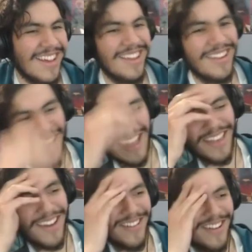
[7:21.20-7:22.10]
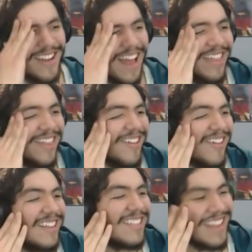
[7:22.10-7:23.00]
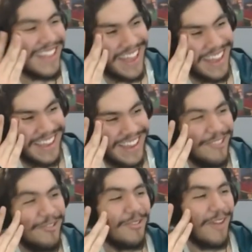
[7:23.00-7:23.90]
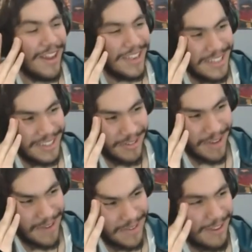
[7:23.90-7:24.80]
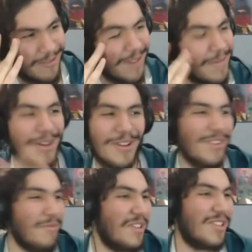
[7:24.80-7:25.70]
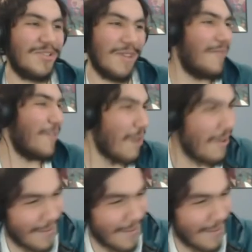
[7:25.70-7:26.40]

You know, I thought you were gonna, I thought you were gonna say like Uraraka's gravity quirk, but no, you just went straight for one